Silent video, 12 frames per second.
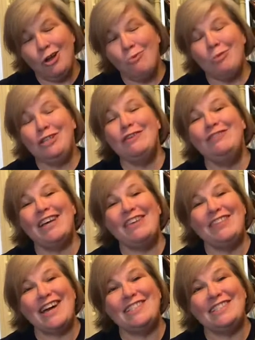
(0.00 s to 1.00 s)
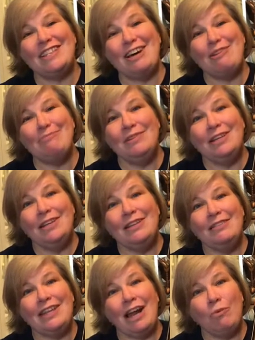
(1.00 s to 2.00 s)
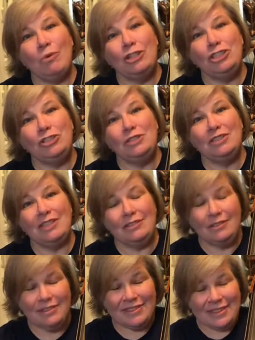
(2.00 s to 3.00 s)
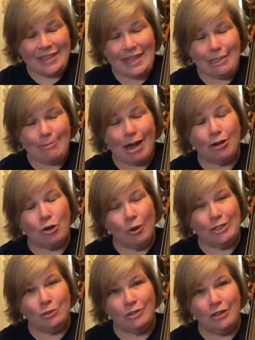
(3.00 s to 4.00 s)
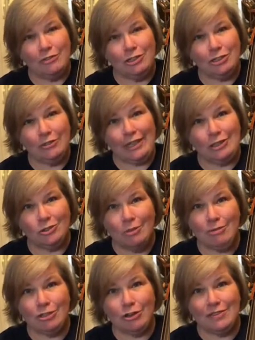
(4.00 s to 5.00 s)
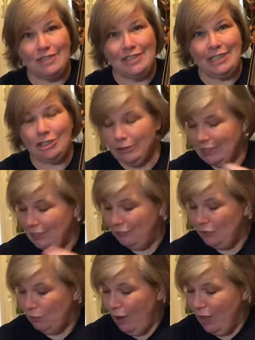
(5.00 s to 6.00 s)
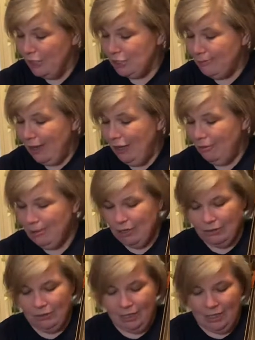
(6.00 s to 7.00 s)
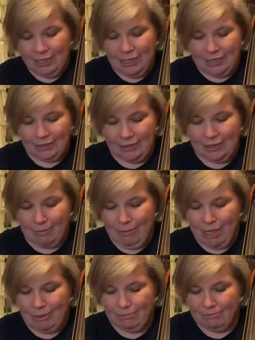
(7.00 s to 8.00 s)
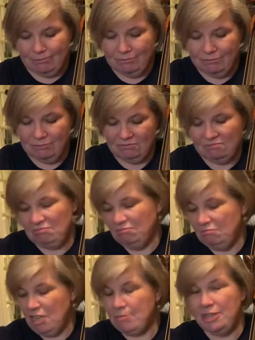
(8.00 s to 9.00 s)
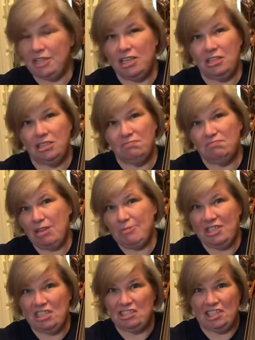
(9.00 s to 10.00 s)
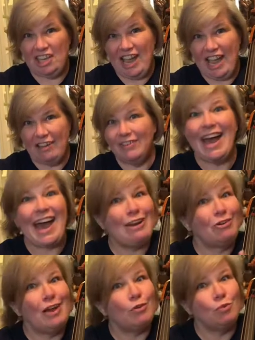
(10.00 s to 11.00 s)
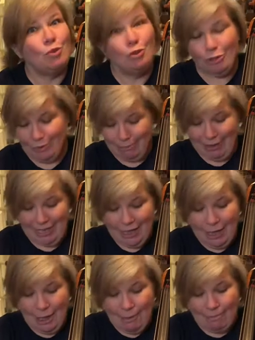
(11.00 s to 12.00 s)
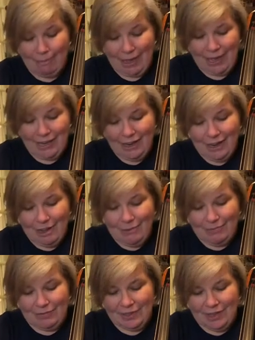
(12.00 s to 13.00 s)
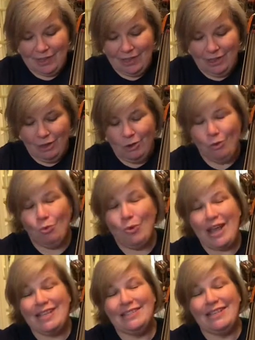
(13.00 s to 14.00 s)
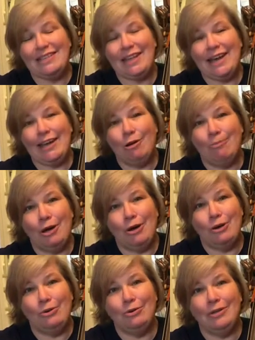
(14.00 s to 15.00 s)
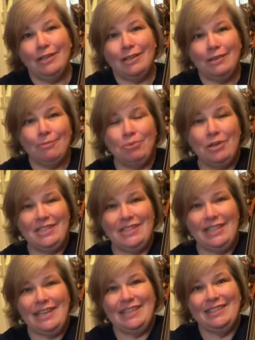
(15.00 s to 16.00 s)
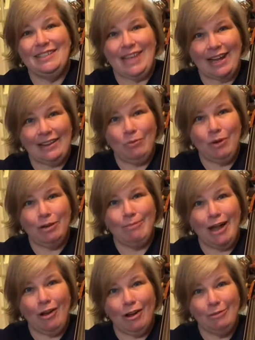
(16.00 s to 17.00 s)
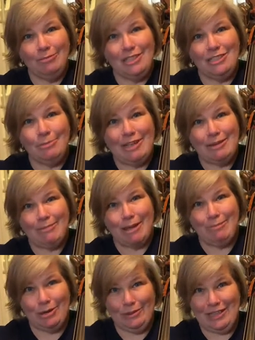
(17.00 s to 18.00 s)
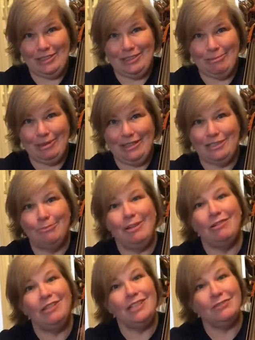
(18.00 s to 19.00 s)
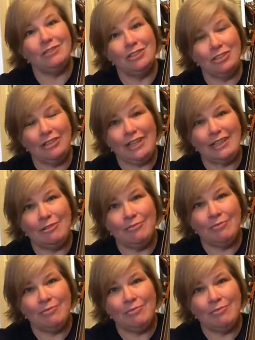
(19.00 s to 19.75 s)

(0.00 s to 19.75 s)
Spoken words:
When you've done that some, then I want you to think about going to another string. So I'm going to go to the D string, and if you watch, my elbow is going to come up. Maybe an inch and a half. I don't have a ruler with me. But raising that elbow puts it exactly where my arm needs to be and my bow needs to be on a different string.